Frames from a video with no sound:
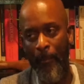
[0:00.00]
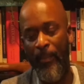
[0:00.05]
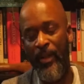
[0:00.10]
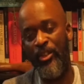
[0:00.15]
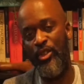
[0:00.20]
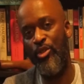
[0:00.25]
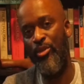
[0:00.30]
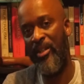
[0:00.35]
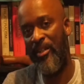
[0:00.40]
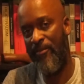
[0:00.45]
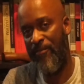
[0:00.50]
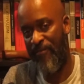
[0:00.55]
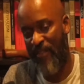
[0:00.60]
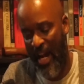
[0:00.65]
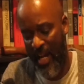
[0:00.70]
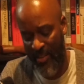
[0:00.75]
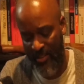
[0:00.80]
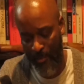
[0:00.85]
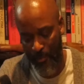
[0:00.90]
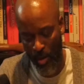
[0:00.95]
but you can
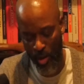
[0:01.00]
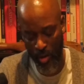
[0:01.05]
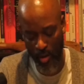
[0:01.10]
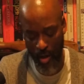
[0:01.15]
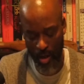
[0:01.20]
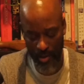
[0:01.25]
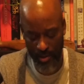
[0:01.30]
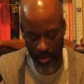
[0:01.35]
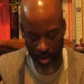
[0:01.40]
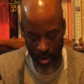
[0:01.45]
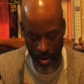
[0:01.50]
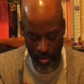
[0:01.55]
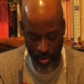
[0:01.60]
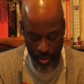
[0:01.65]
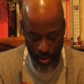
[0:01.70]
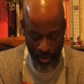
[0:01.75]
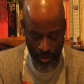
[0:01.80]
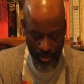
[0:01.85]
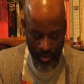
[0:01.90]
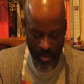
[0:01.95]
find them across
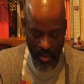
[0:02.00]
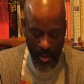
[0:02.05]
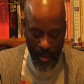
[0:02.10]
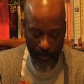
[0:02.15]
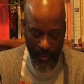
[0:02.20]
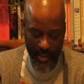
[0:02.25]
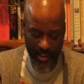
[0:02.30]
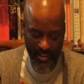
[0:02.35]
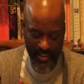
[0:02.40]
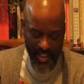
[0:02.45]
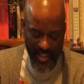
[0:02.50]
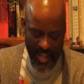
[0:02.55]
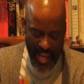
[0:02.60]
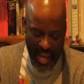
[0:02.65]
cultures. But he said